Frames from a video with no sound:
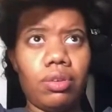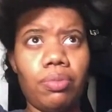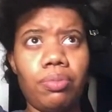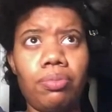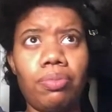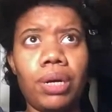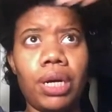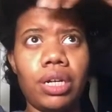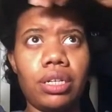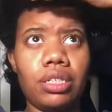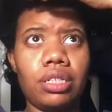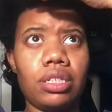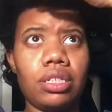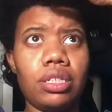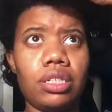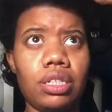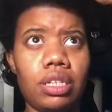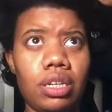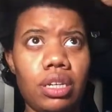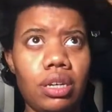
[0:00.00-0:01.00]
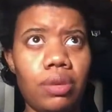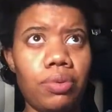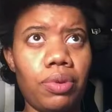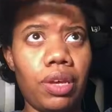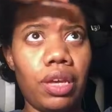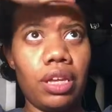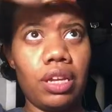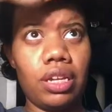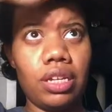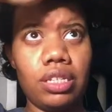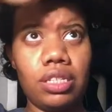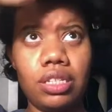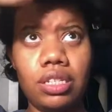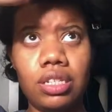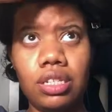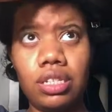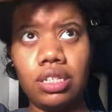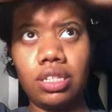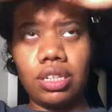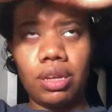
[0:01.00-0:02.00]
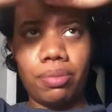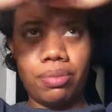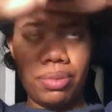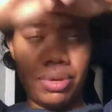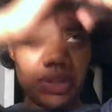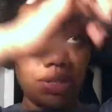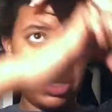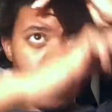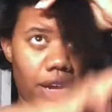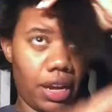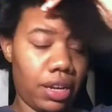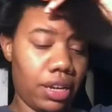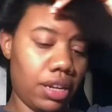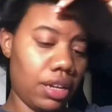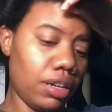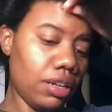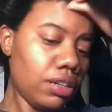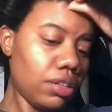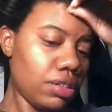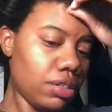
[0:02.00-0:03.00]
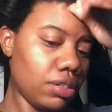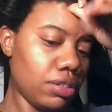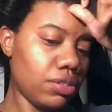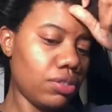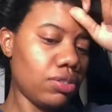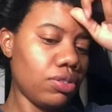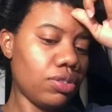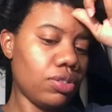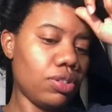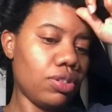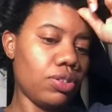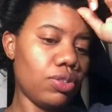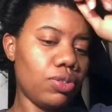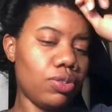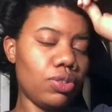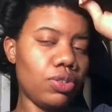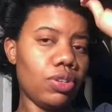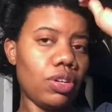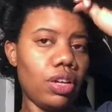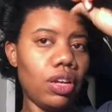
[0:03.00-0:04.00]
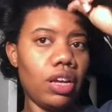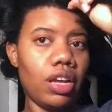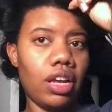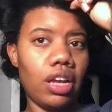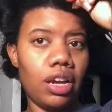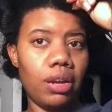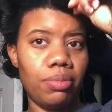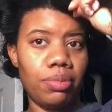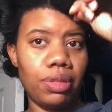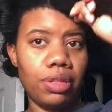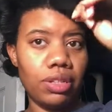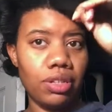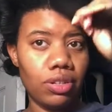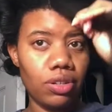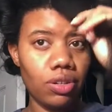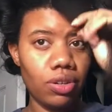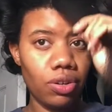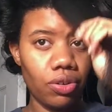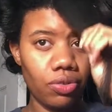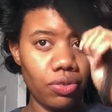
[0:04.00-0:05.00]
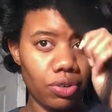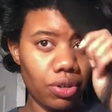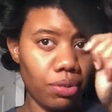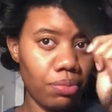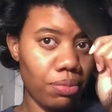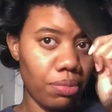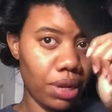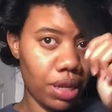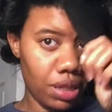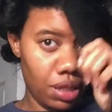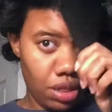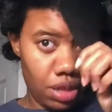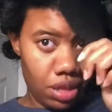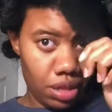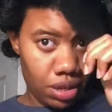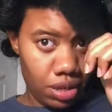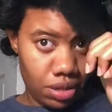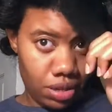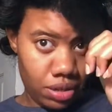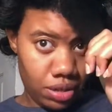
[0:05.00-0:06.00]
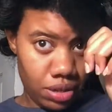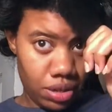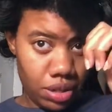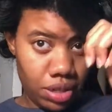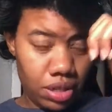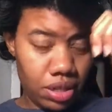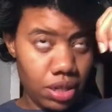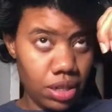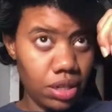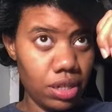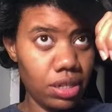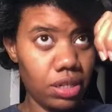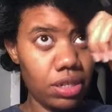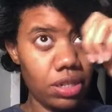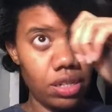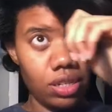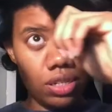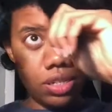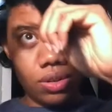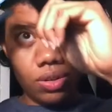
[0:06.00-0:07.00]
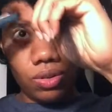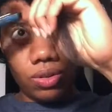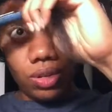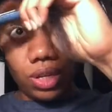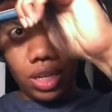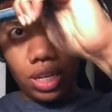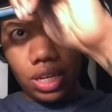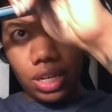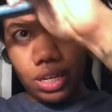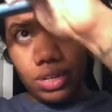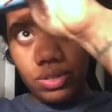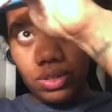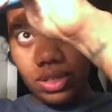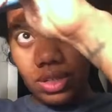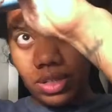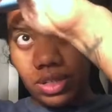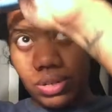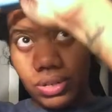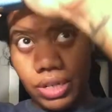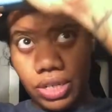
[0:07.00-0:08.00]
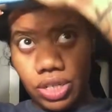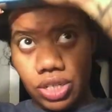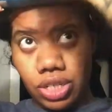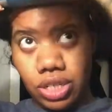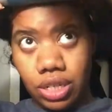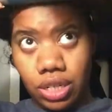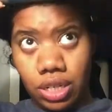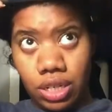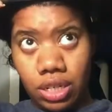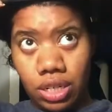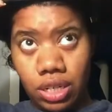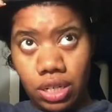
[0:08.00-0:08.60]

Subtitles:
But it is December 2nd, and I'm a little over a month into this whole keto situation.